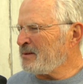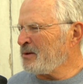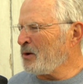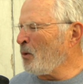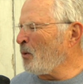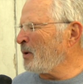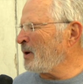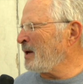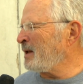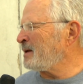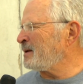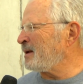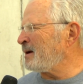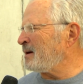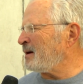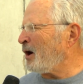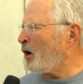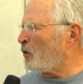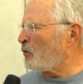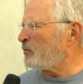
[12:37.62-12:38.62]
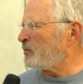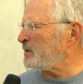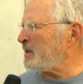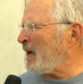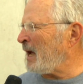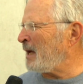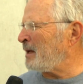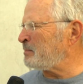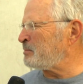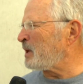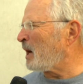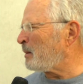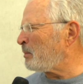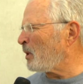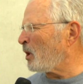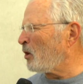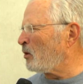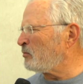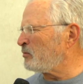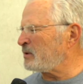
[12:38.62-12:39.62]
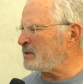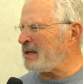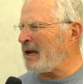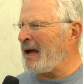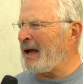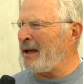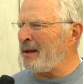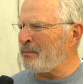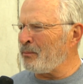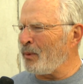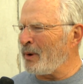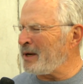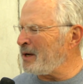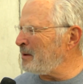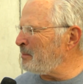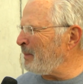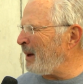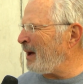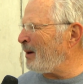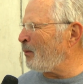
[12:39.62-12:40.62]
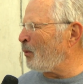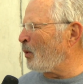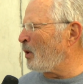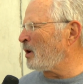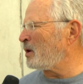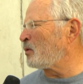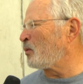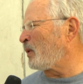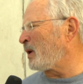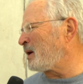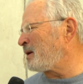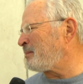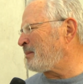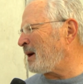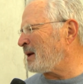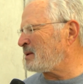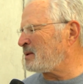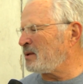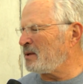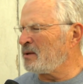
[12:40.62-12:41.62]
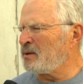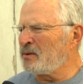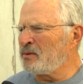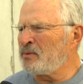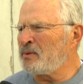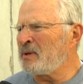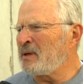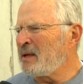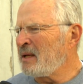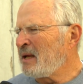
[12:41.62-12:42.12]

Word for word: going into overtime, double overtime, winning by one, winning by two.